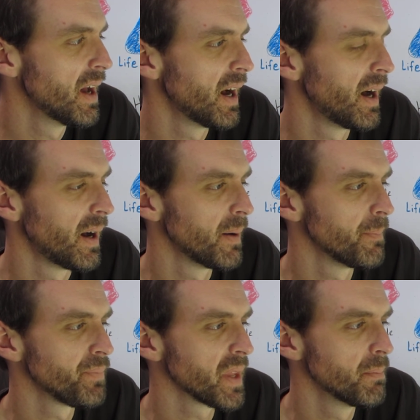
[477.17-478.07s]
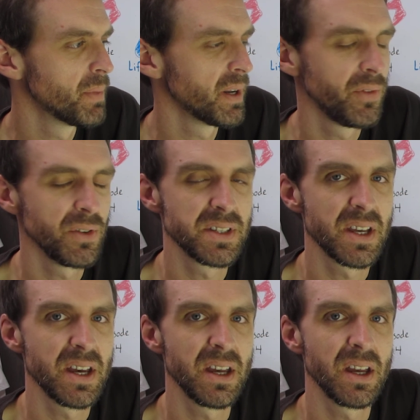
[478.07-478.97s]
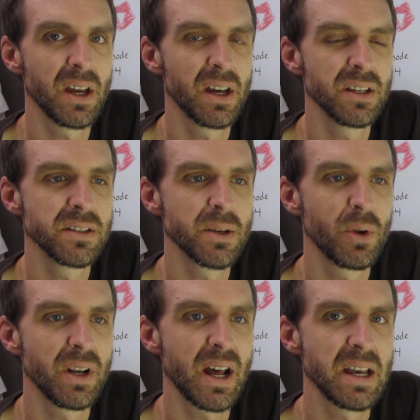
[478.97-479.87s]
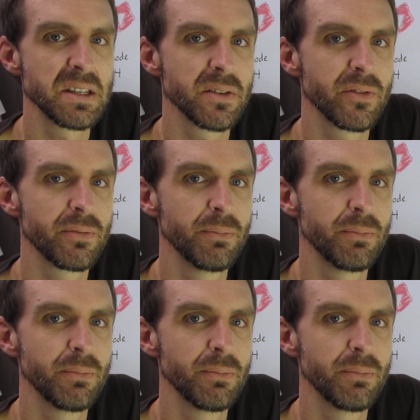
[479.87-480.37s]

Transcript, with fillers: Um, but if you say someone dies of